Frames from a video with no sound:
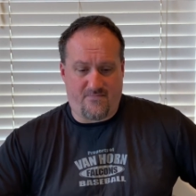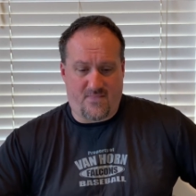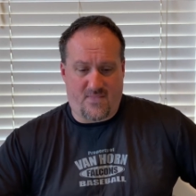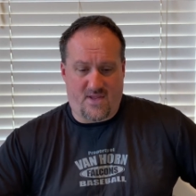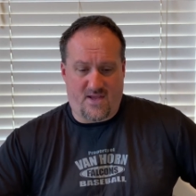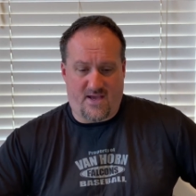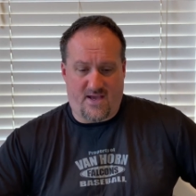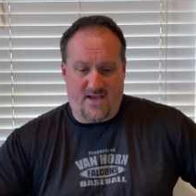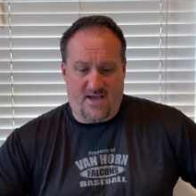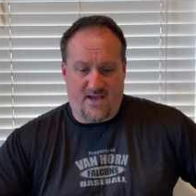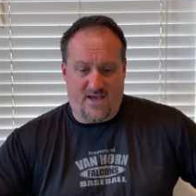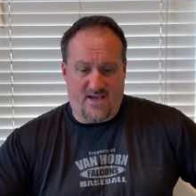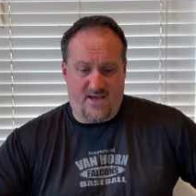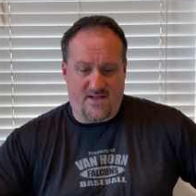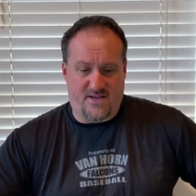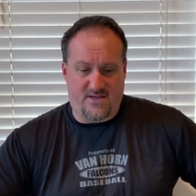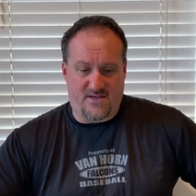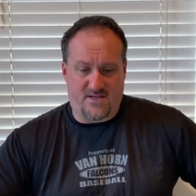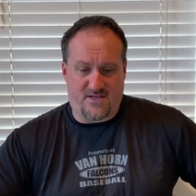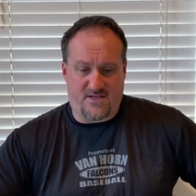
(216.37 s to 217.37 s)

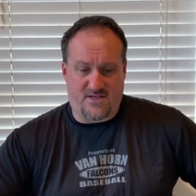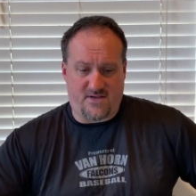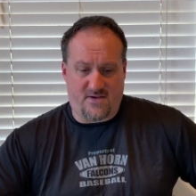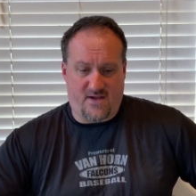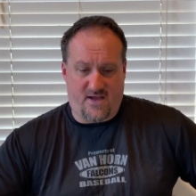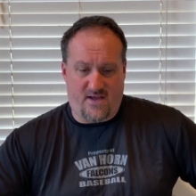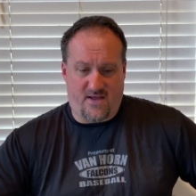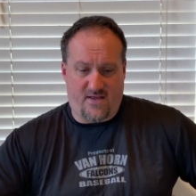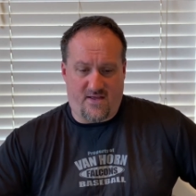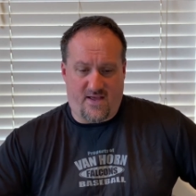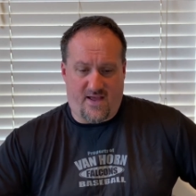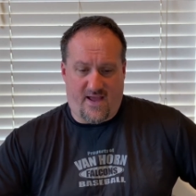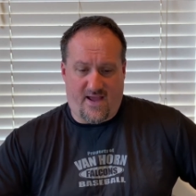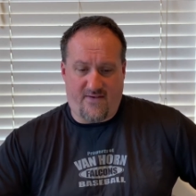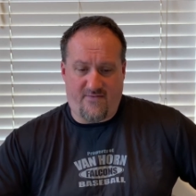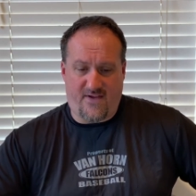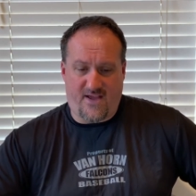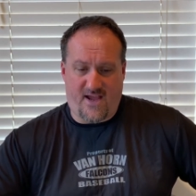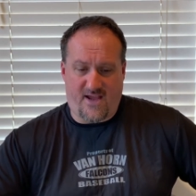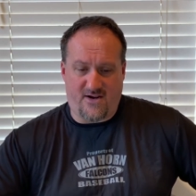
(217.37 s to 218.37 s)
And
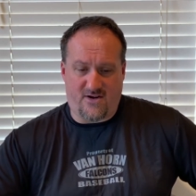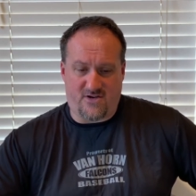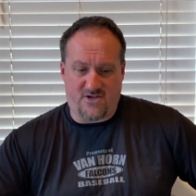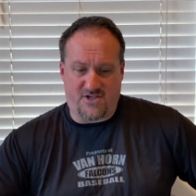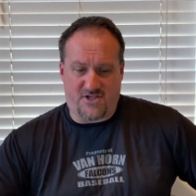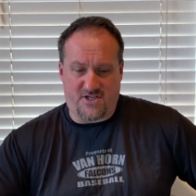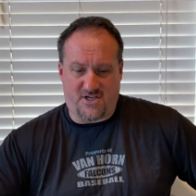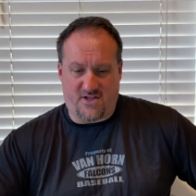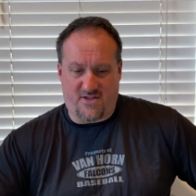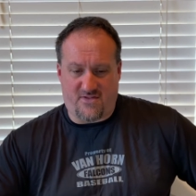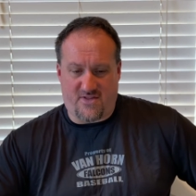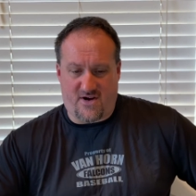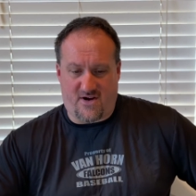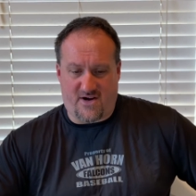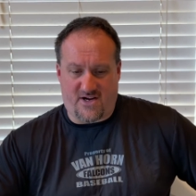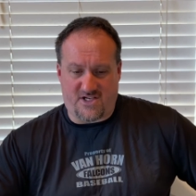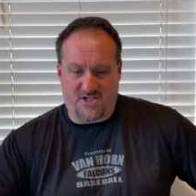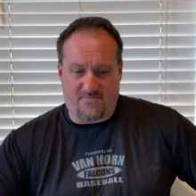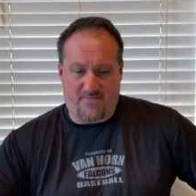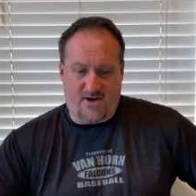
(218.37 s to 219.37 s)
aviators, they're
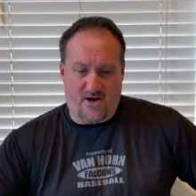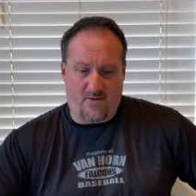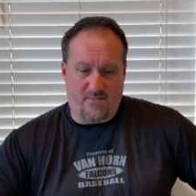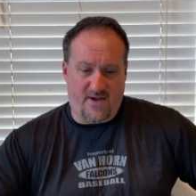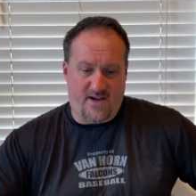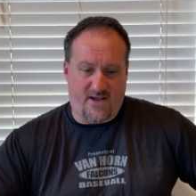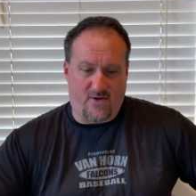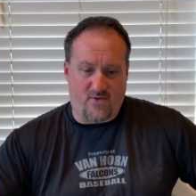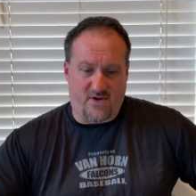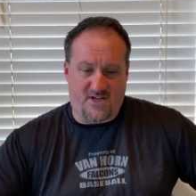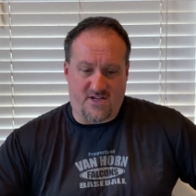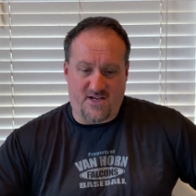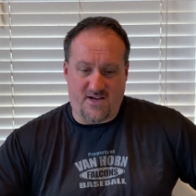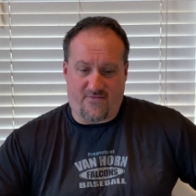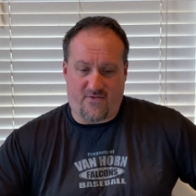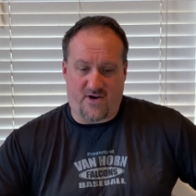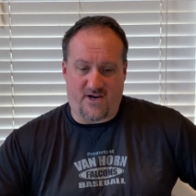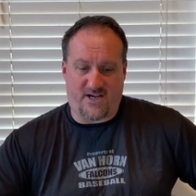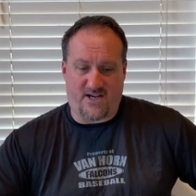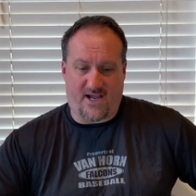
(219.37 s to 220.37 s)
experimenting with
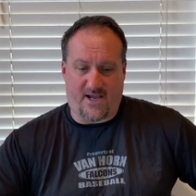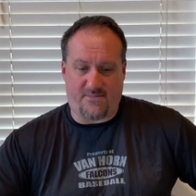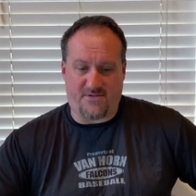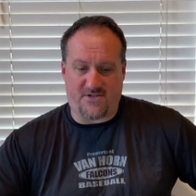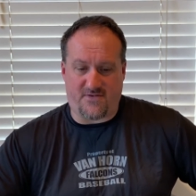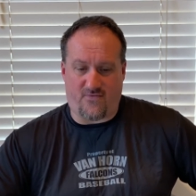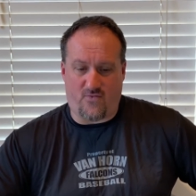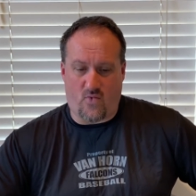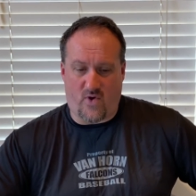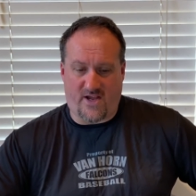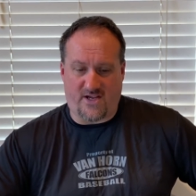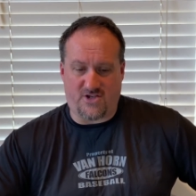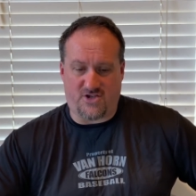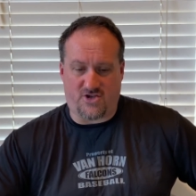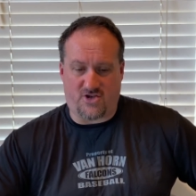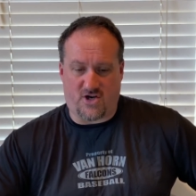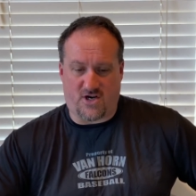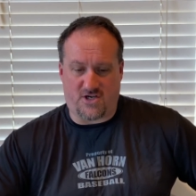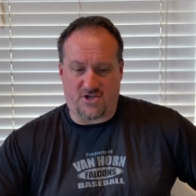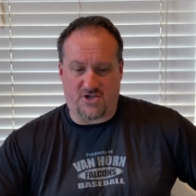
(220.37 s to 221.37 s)
different types of wing
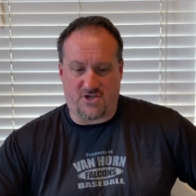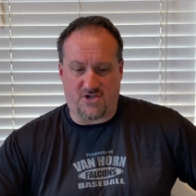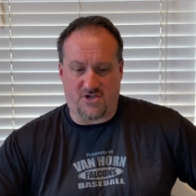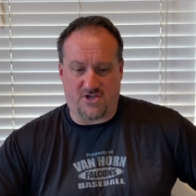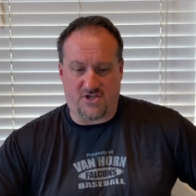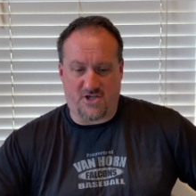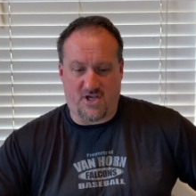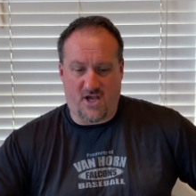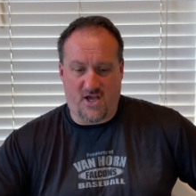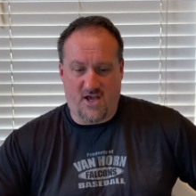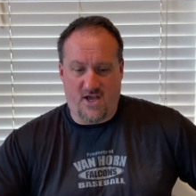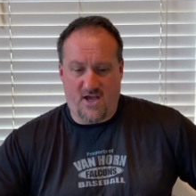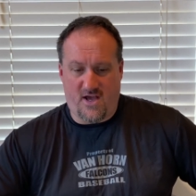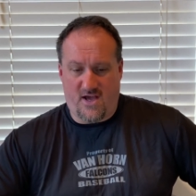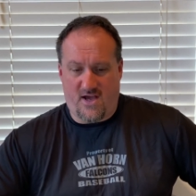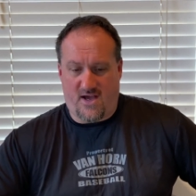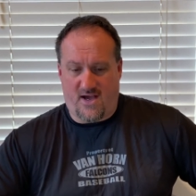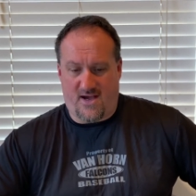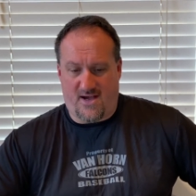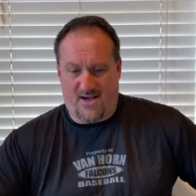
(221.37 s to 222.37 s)
structures.
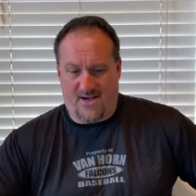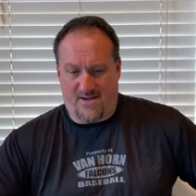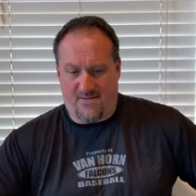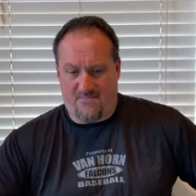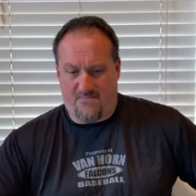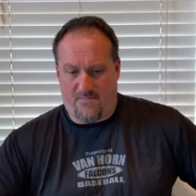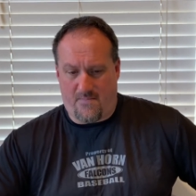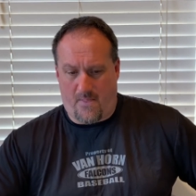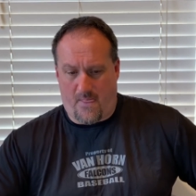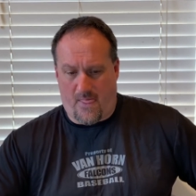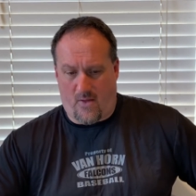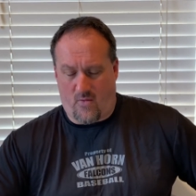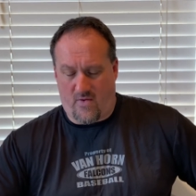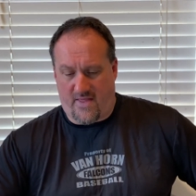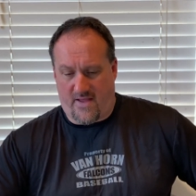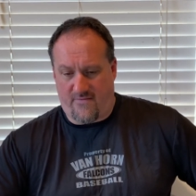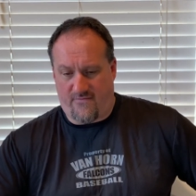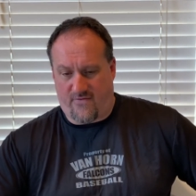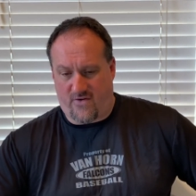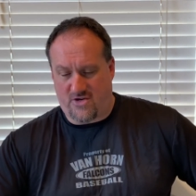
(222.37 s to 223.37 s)
When
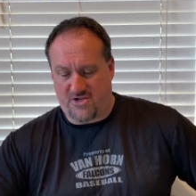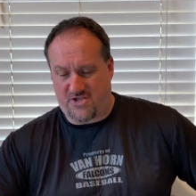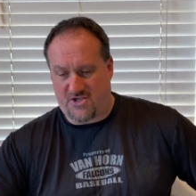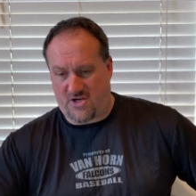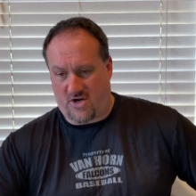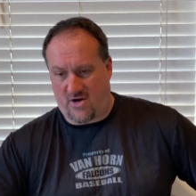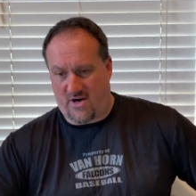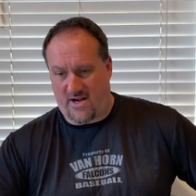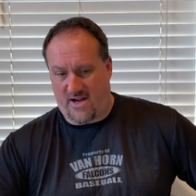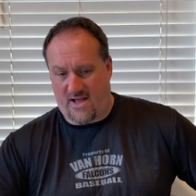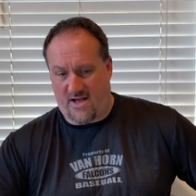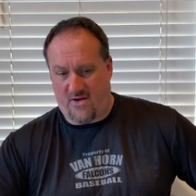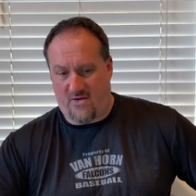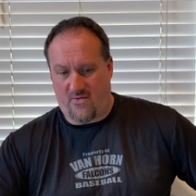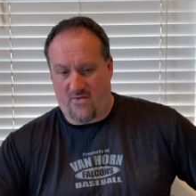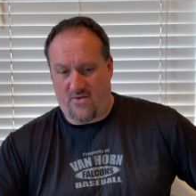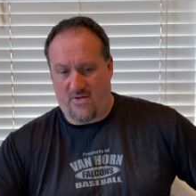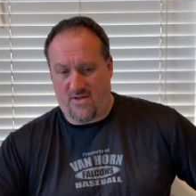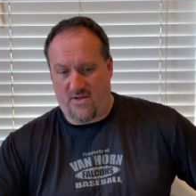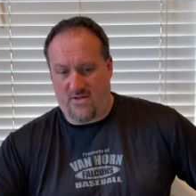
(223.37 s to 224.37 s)
they first started
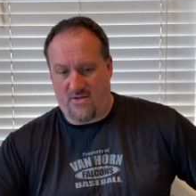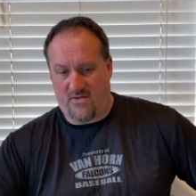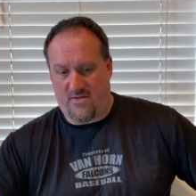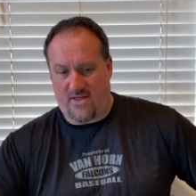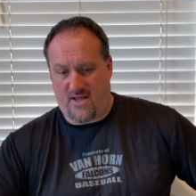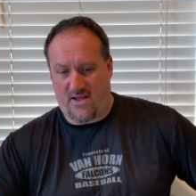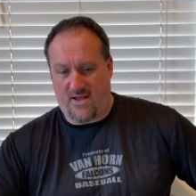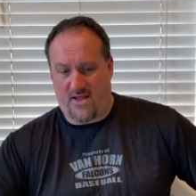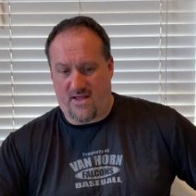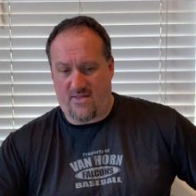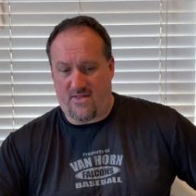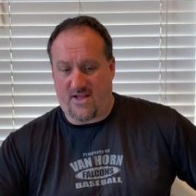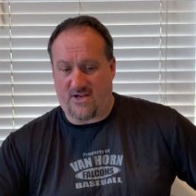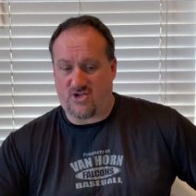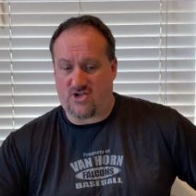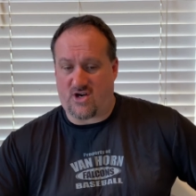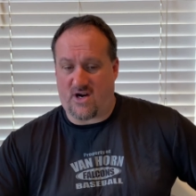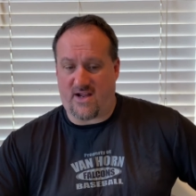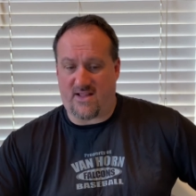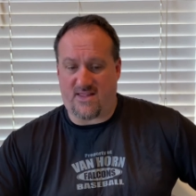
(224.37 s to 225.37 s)
out, they
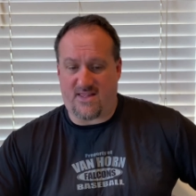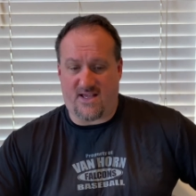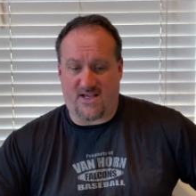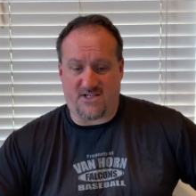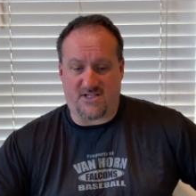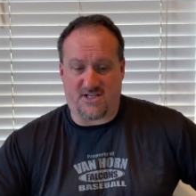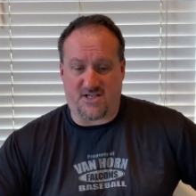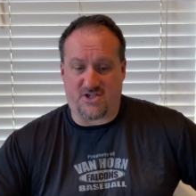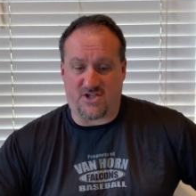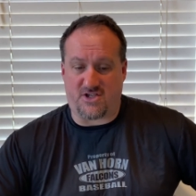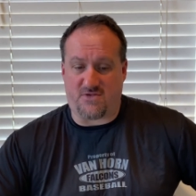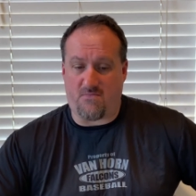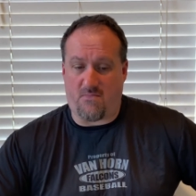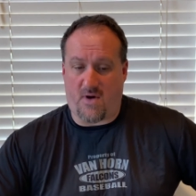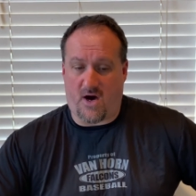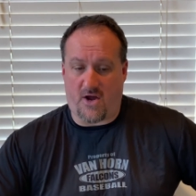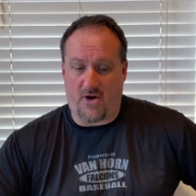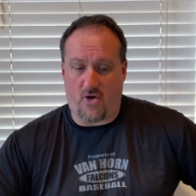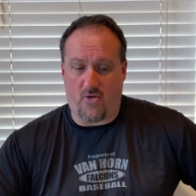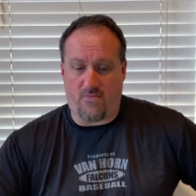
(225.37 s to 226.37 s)
tried things such as
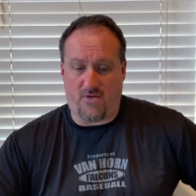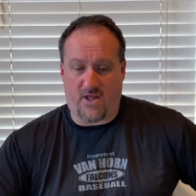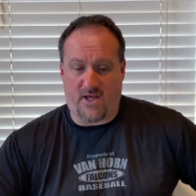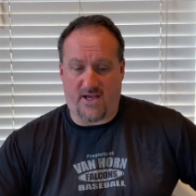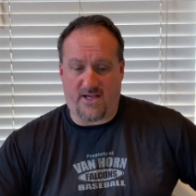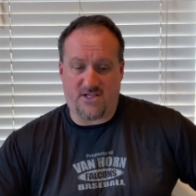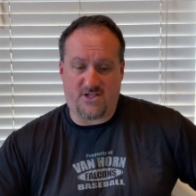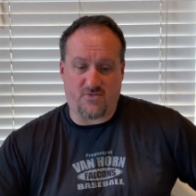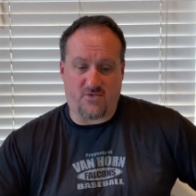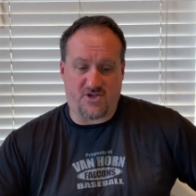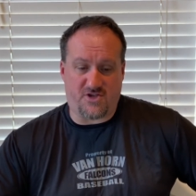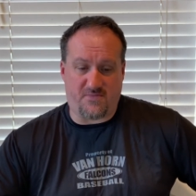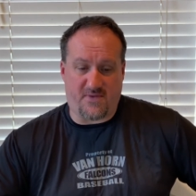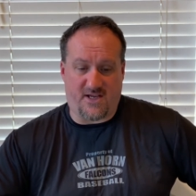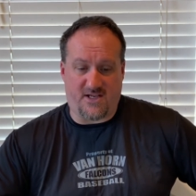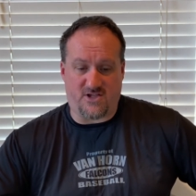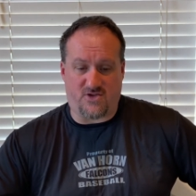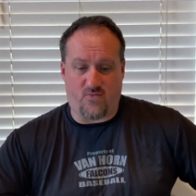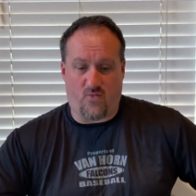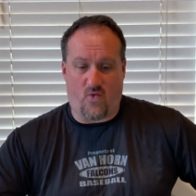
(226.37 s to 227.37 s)
monoplanes, which
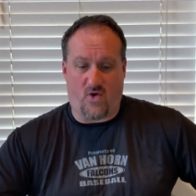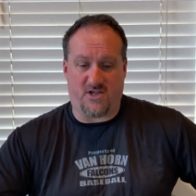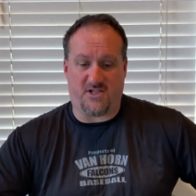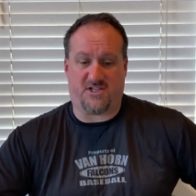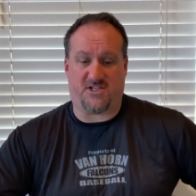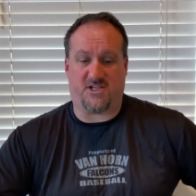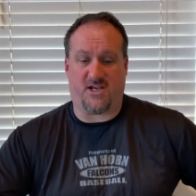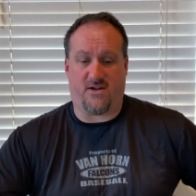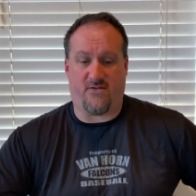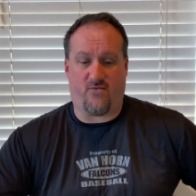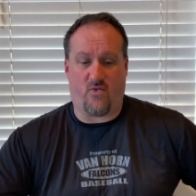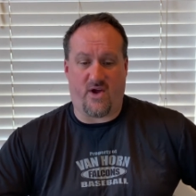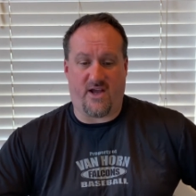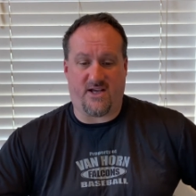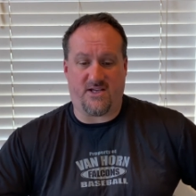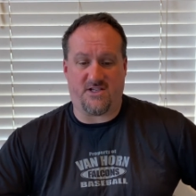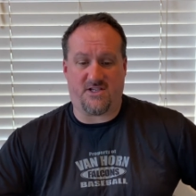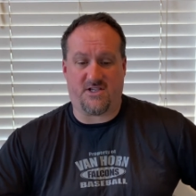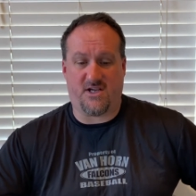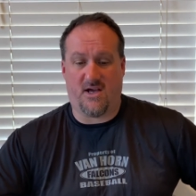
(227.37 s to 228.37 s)
means one set of
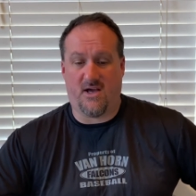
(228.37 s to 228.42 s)
wings,